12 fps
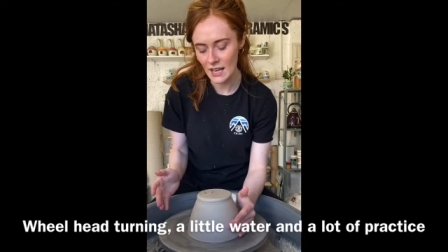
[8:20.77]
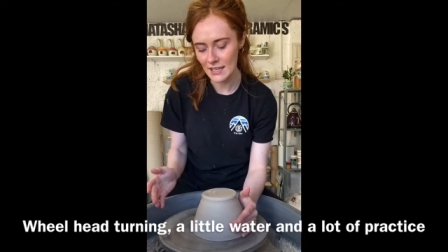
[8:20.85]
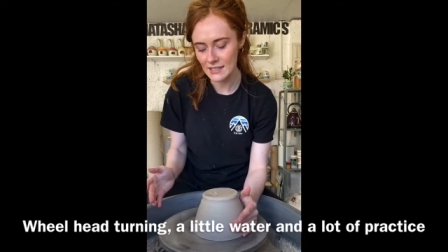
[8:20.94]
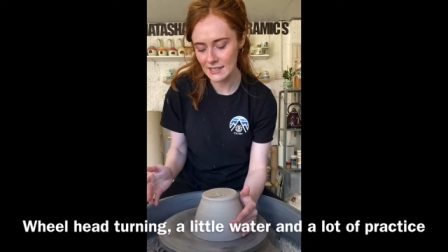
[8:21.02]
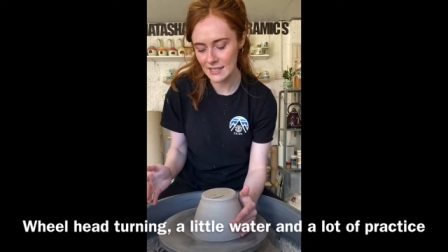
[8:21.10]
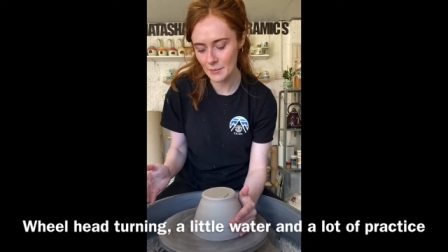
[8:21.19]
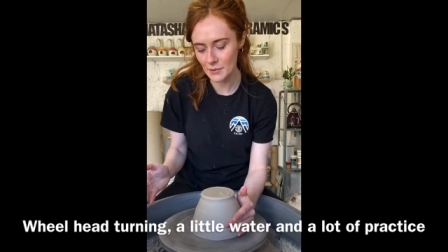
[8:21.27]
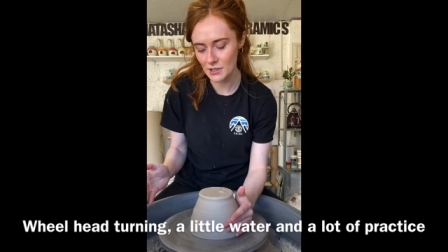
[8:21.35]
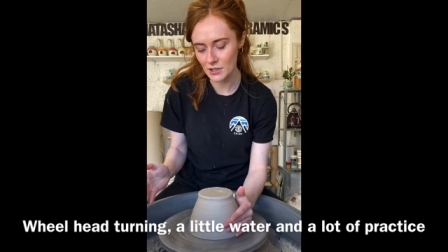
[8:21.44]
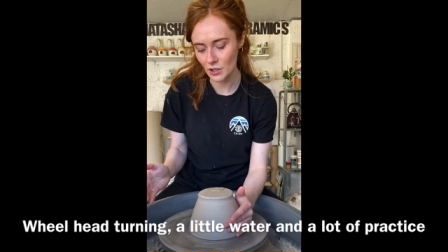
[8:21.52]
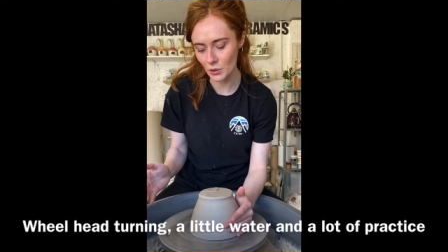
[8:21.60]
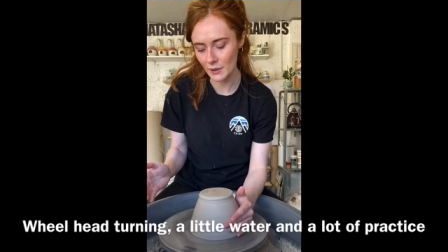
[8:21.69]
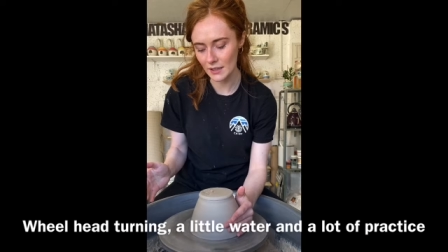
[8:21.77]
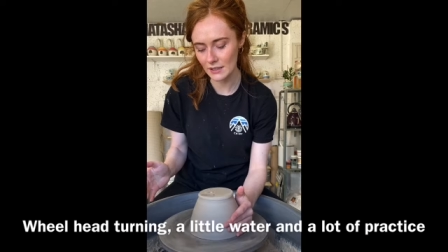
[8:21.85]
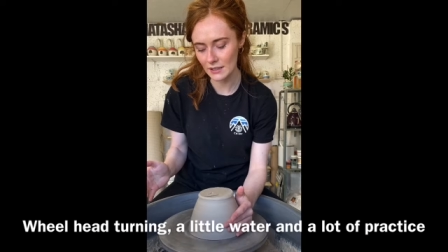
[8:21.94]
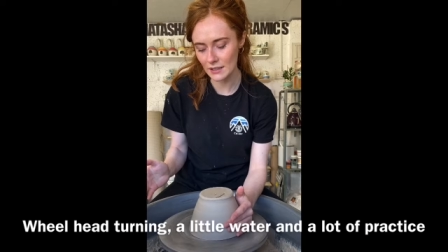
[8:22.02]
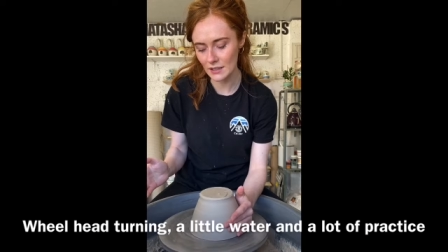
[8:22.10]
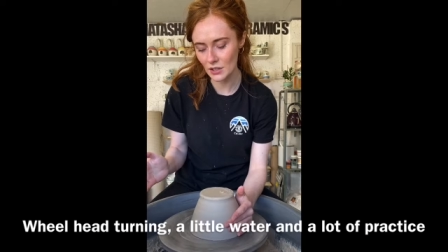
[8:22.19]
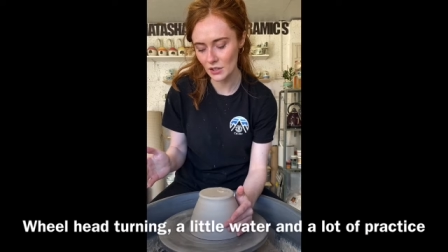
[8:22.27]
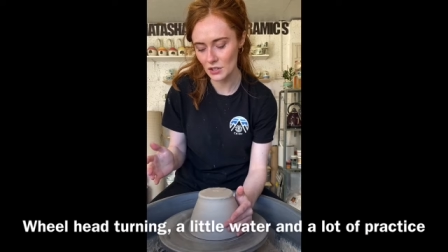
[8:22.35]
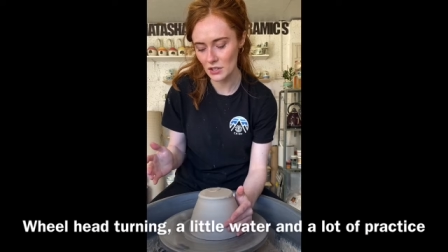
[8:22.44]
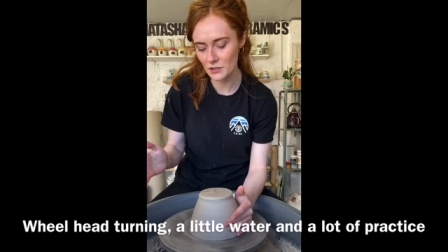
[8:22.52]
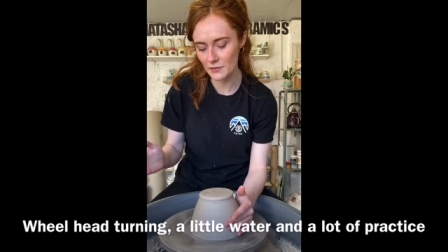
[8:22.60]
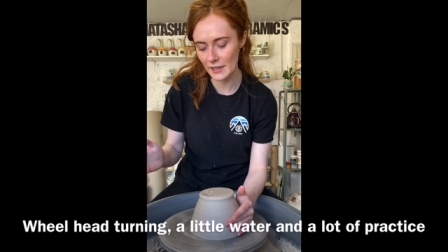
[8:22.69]
It's the same as throwing, you can
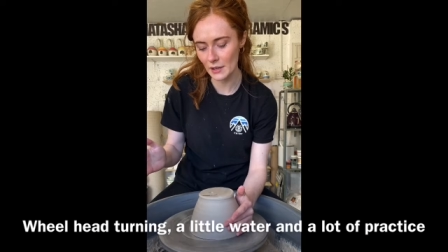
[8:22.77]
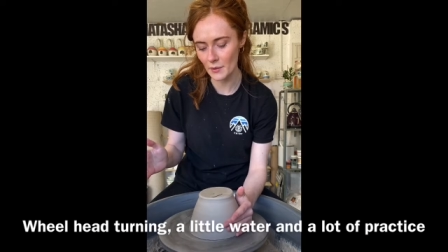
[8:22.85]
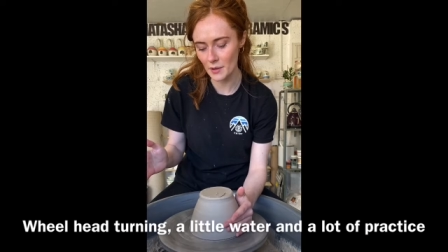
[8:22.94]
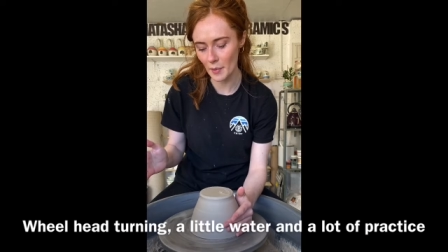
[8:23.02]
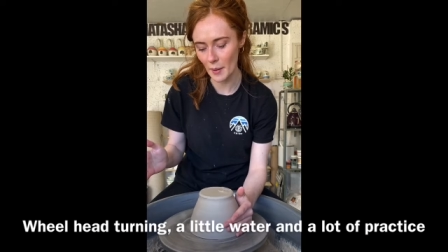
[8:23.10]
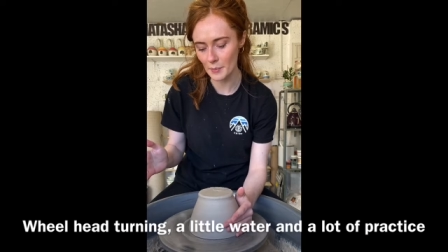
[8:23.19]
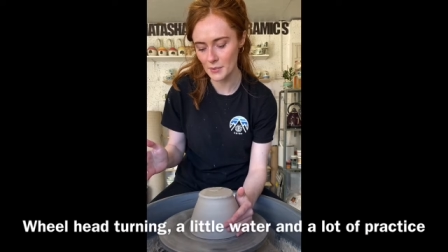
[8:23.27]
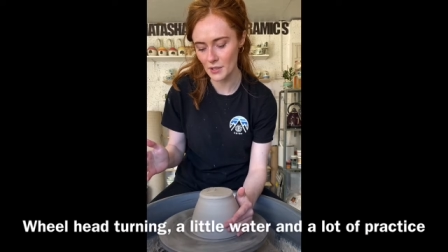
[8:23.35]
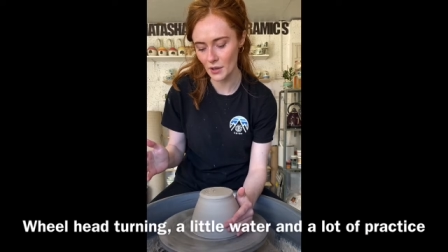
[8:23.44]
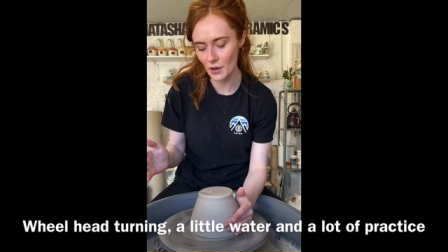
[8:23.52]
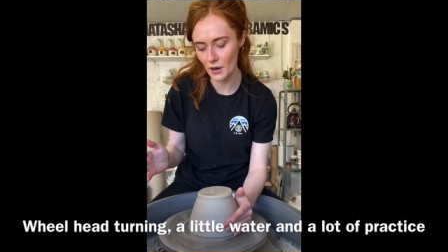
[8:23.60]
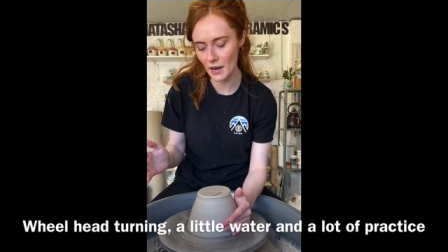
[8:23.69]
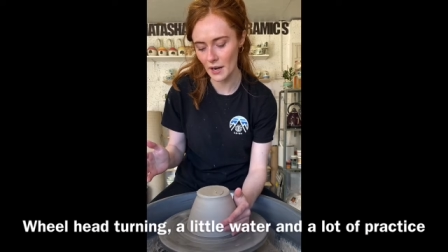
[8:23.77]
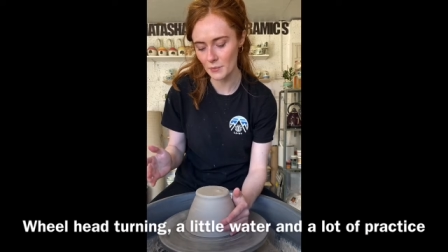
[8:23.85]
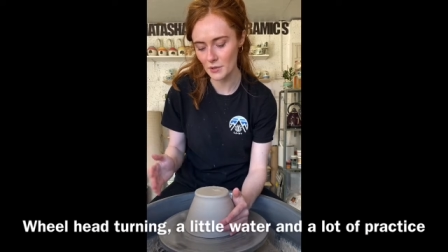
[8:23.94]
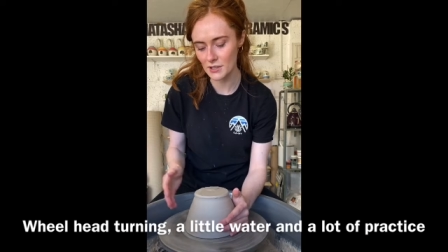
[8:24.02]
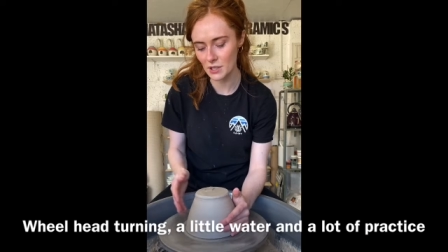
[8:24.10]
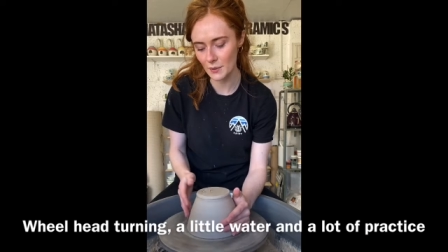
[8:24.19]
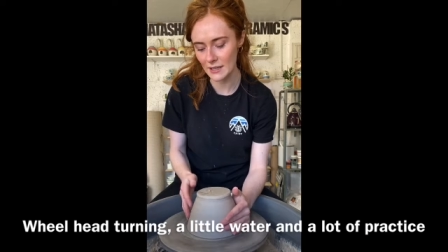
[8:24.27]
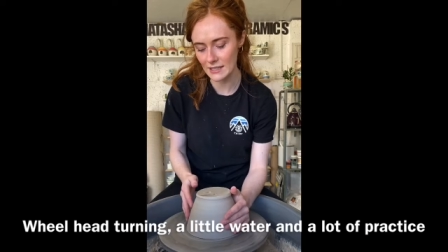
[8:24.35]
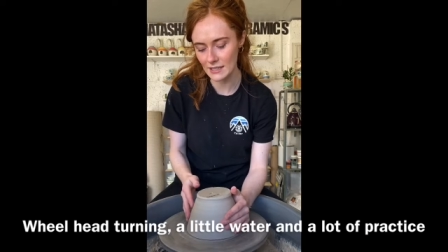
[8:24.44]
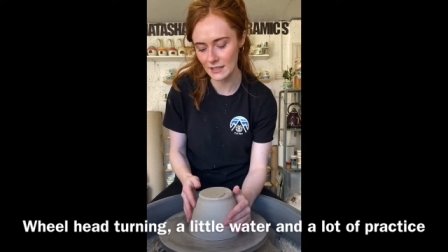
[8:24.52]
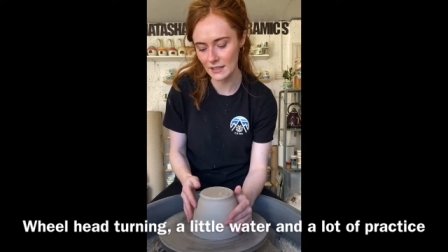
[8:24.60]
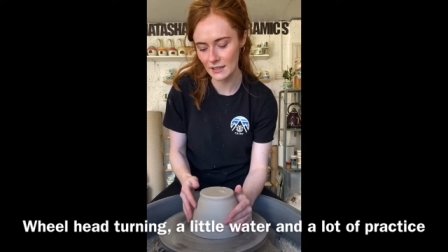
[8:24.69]
just feel where the bumps are, and I'm just
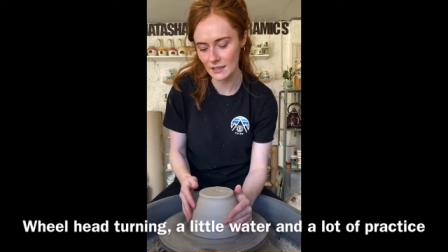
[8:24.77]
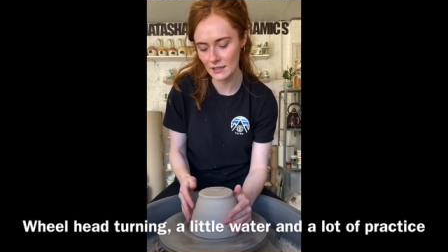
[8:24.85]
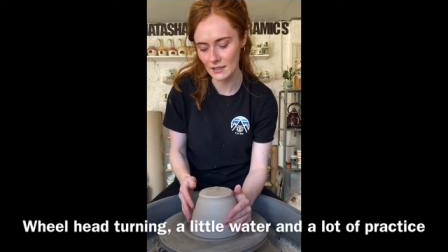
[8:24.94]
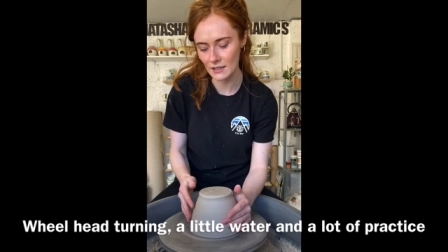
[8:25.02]
squeezing it